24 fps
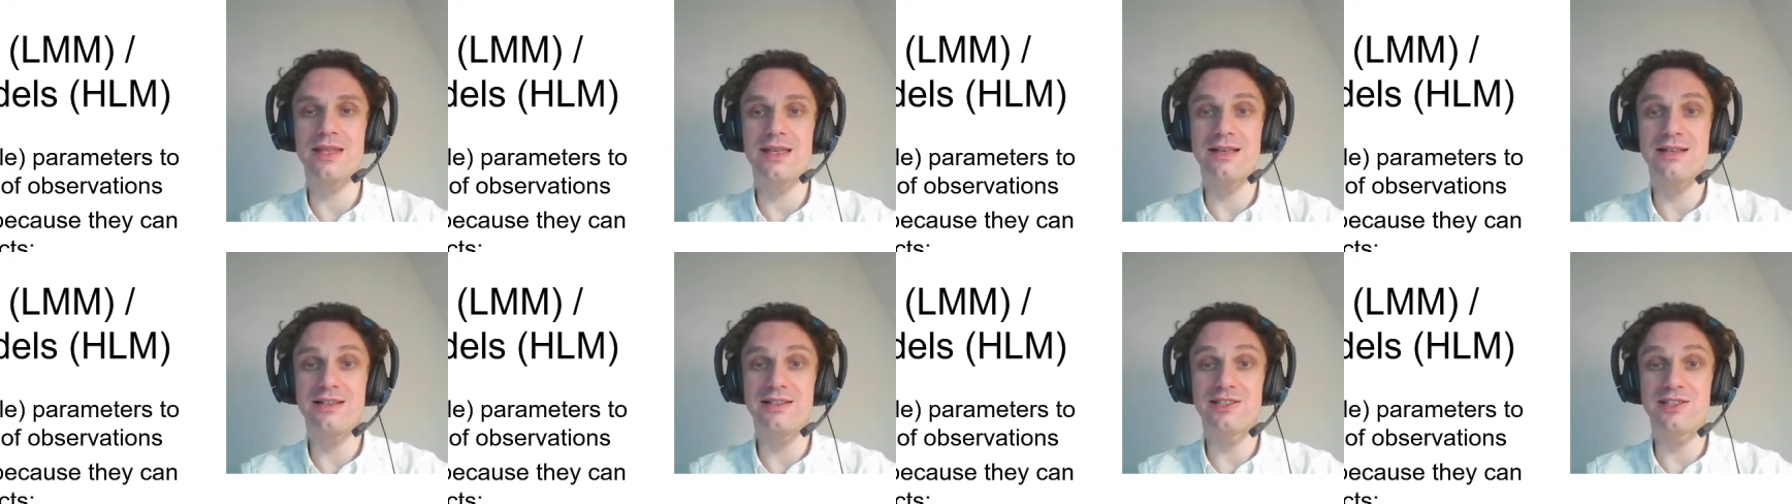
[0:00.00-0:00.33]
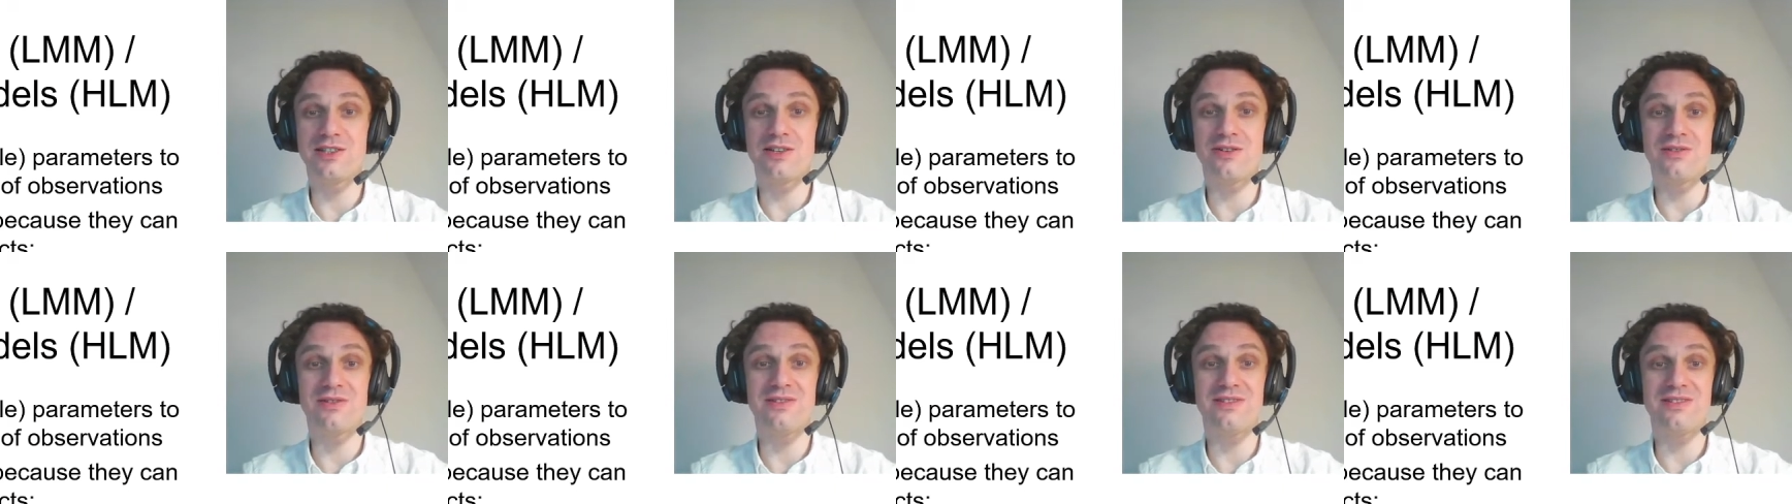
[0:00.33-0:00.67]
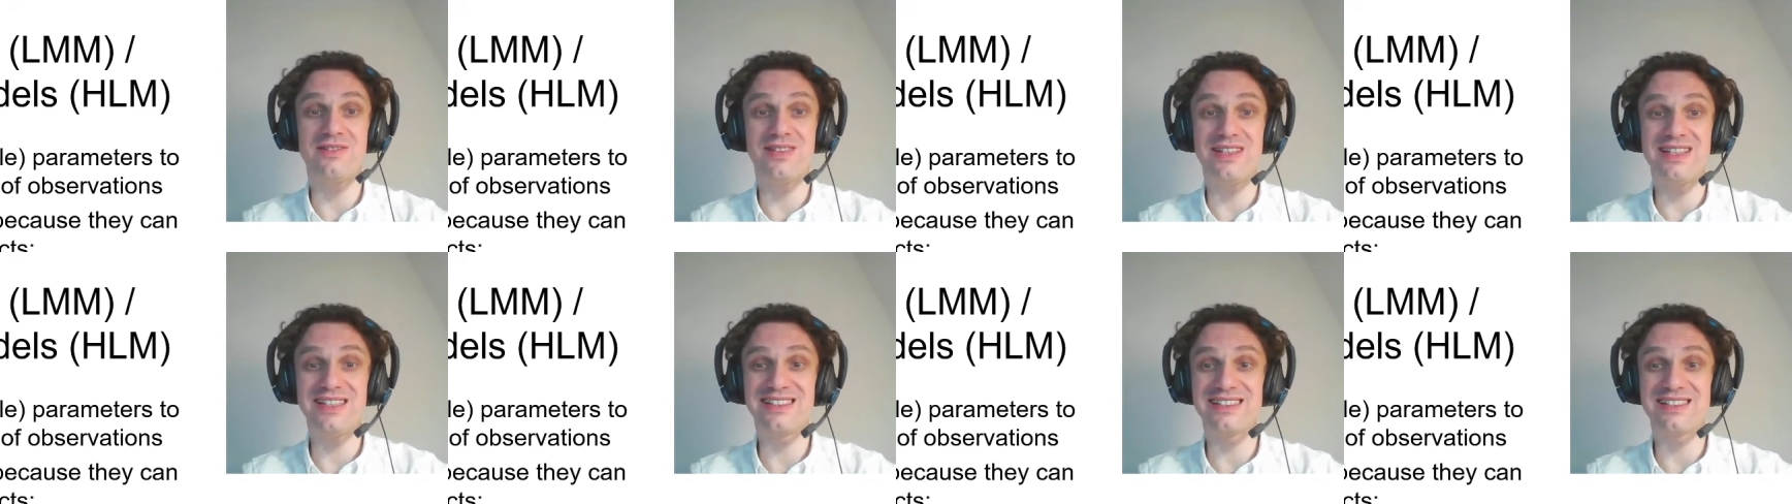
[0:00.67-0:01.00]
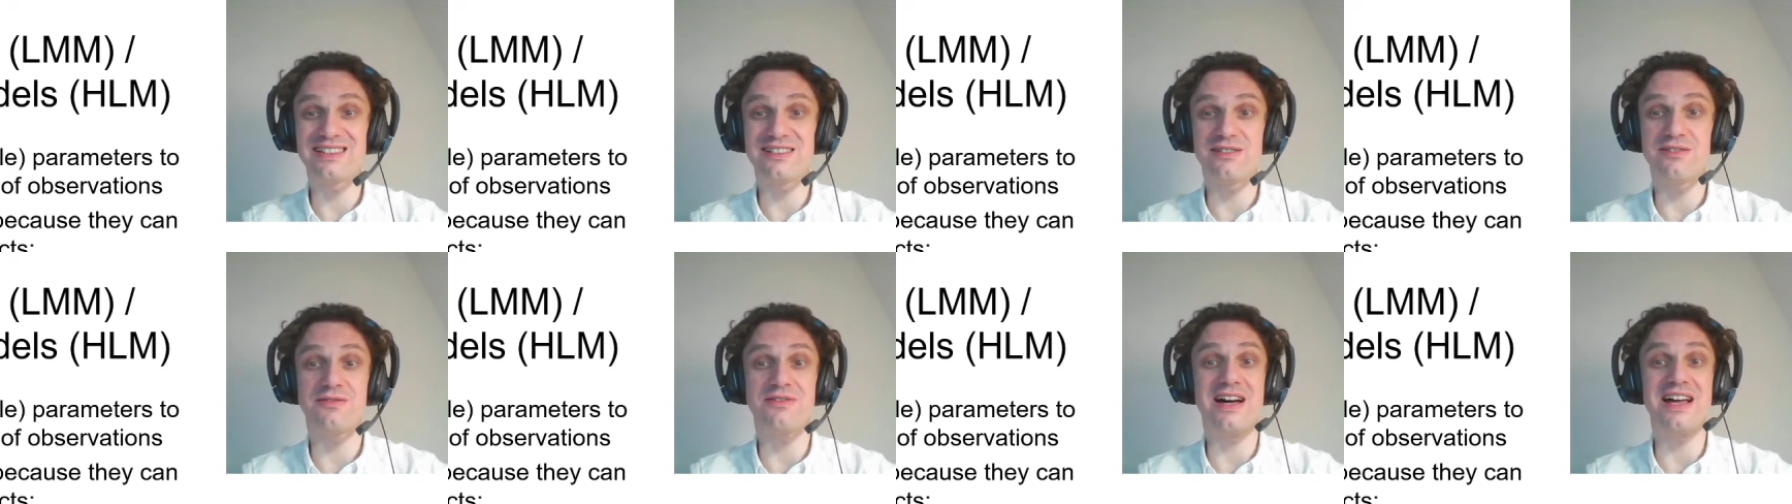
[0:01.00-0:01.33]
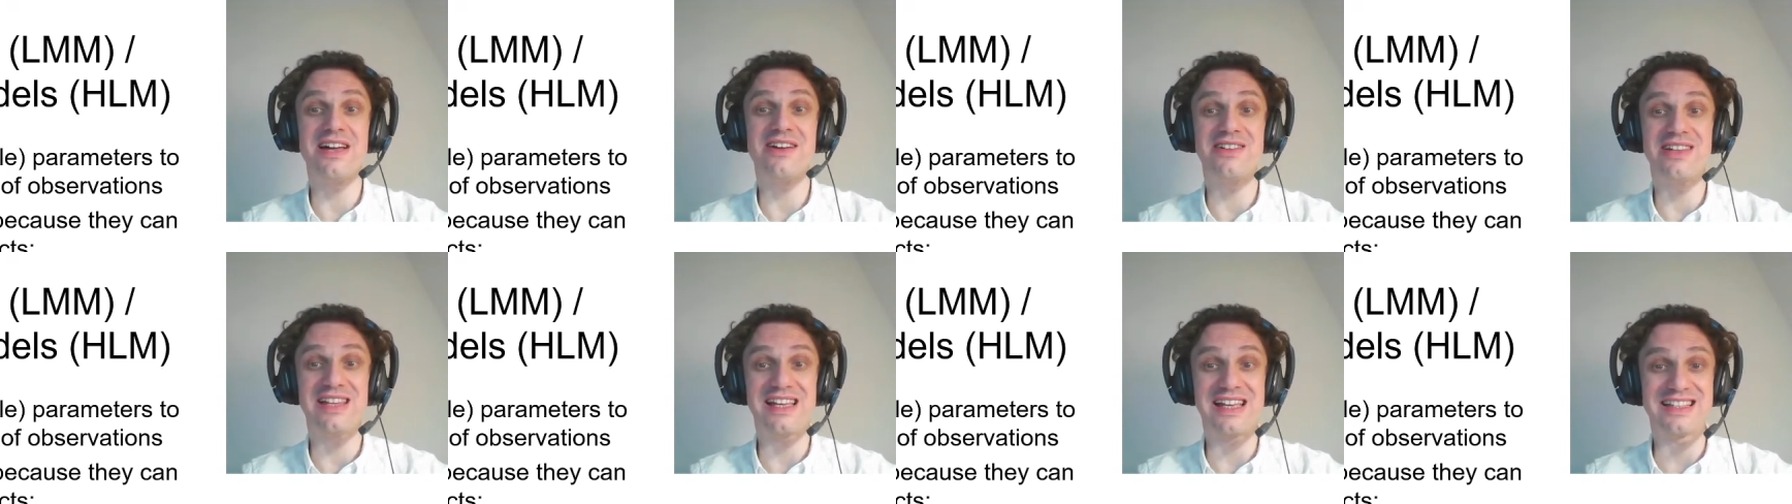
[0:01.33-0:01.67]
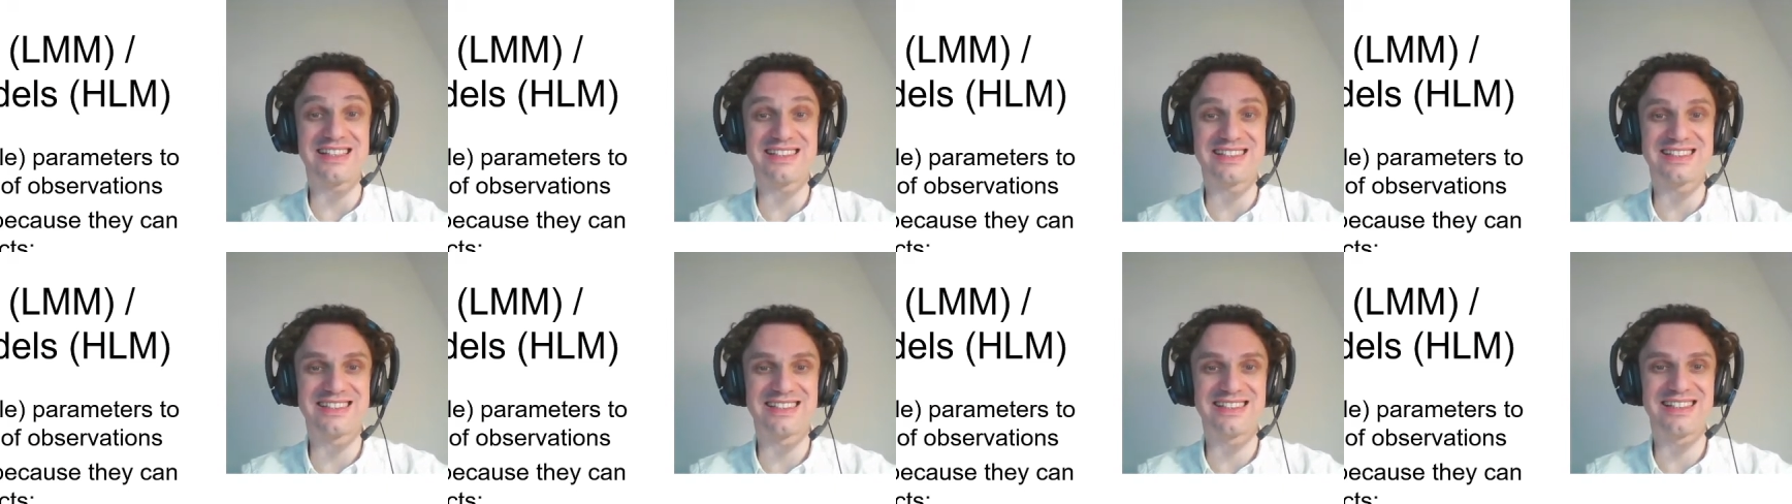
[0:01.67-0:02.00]
So this
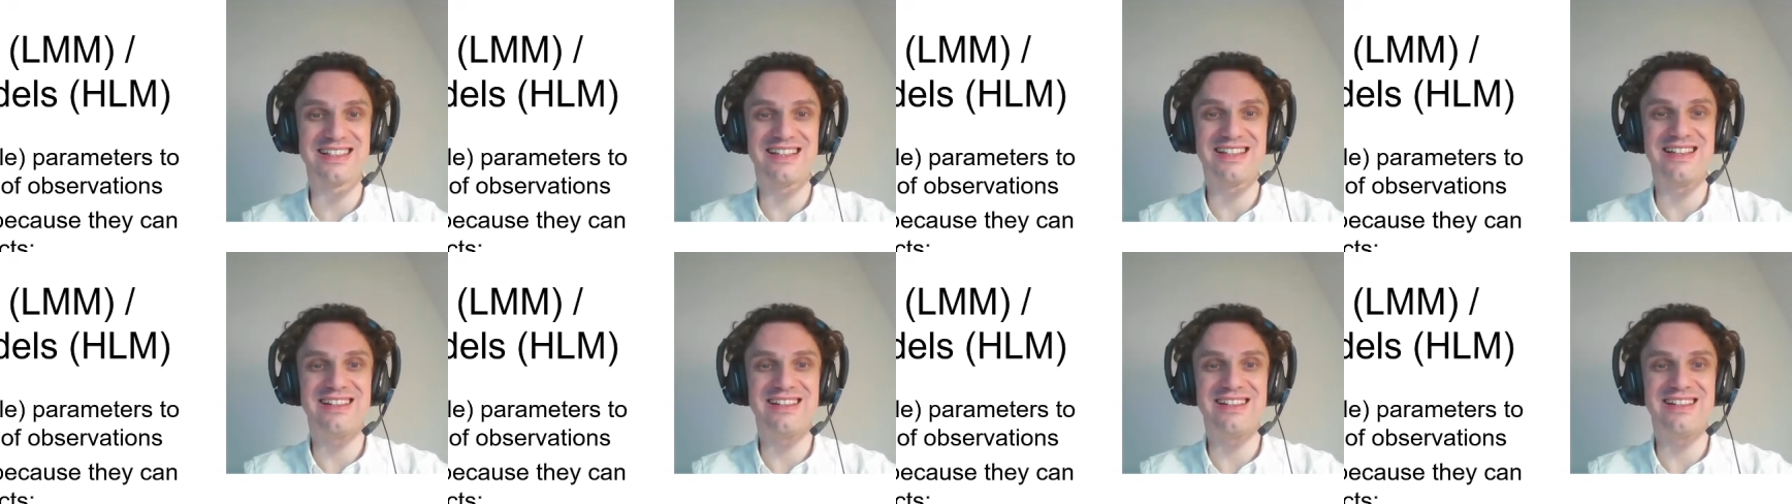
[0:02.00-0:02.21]
violates